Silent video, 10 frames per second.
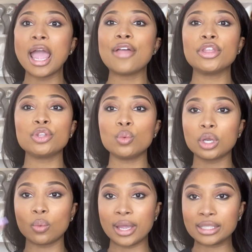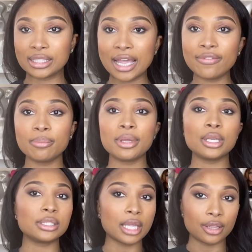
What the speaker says: and then you want to wait 7 minutes,